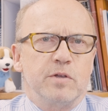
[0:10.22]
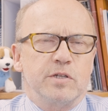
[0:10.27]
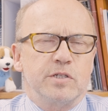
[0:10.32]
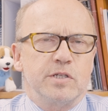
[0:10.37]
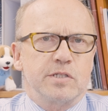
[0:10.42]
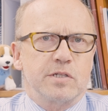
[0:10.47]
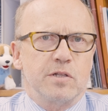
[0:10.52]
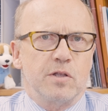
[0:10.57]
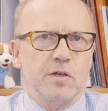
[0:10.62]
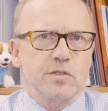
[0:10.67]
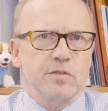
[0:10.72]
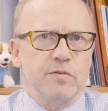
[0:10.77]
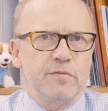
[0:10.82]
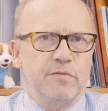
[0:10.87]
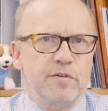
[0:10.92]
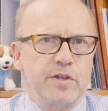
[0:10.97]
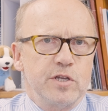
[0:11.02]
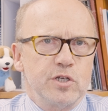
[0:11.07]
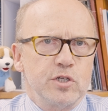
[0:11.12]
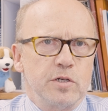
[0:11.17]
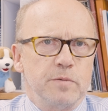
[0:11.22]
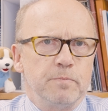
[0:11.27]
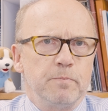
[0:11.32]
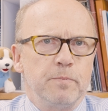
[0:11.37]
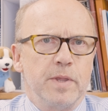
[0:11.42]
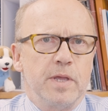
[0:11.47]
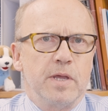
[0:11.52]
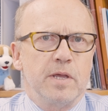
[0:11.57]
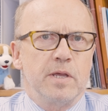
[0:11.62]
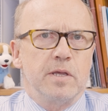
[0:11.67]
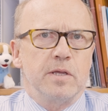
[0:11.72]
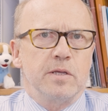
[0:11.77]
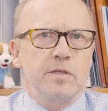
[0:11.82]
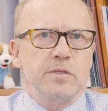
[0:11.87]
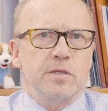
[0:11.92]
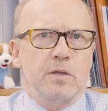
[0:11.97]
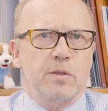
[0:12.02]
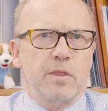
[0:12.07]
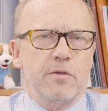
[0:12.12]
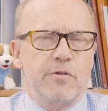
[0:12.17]
which is loss of vision.
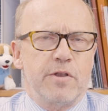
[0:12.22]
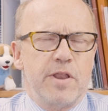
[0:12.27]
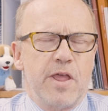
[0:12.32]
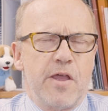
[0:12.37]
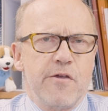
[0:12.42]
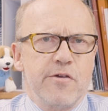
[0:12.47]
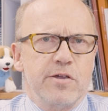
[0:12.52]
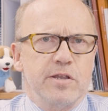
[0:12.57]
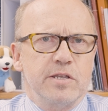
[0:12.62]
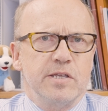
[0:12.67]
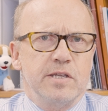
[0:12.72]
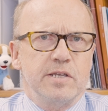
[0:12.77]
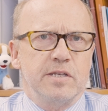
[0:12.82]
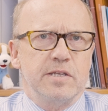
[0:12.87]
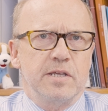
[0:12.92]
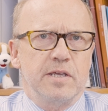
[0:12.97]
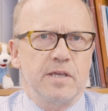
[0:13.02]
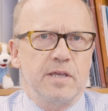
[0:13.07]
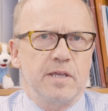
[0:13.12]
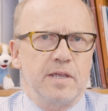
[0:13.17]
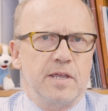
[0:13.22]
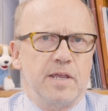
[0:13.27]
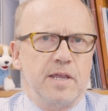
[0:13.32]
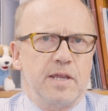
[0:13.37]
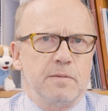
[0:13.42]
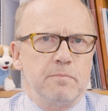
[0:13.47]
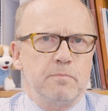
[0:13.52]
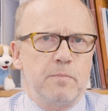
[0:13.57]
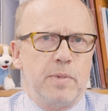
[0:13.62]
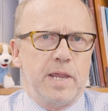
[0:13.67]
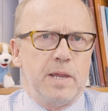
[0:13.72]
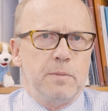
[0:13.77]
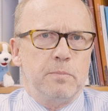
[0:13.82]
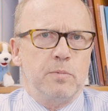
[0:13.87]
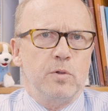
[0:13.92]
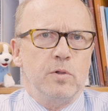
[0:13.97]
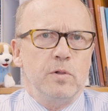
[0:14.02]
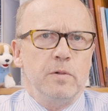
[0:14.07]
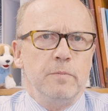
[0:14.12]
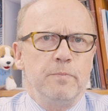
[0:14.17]
So they're inherited in
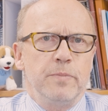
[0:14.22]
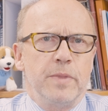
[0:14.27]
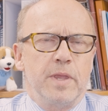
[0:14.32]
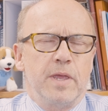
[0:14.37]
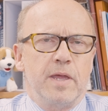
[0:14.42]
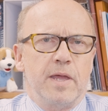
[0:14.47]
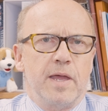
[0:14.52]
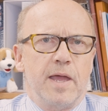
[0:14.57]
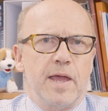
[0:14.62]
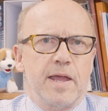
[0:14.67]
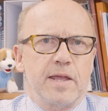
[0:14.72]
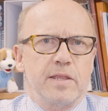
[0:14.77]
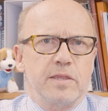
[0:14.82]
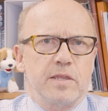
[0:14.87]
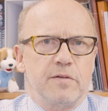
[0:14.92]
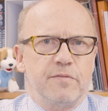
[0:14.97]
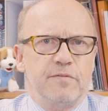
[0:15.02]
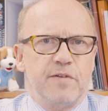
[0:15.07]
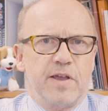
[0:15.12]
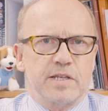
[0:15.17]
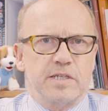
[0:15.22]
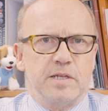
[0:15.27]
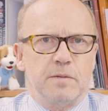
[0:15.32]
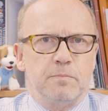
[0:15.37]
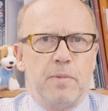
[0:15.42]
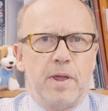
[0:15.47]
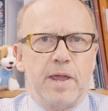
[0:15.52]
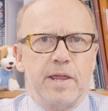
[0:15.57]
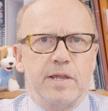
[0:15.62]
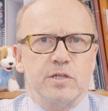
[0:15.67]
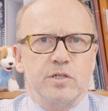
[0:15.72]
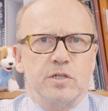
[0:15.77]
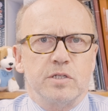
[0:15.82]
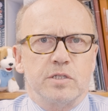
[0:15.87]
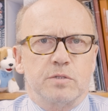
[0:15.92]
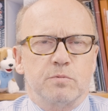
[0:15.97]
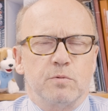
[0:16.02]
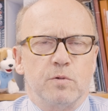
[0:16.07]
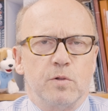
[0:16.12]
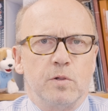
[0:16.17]
people, and the affected
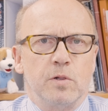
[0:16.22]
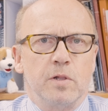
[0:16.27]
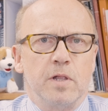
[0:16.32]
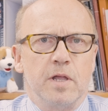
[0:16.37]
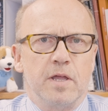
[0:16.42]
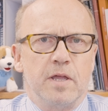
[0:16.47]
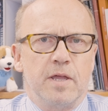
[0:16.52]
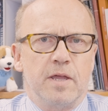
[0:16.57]
patients will